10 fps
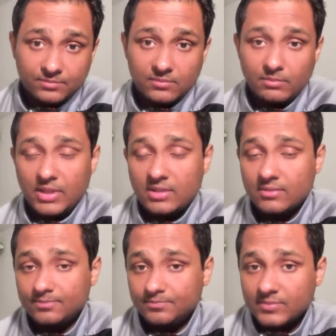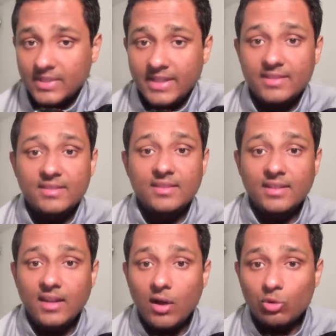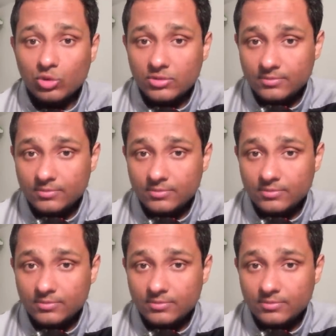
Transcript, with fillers: but it is still out.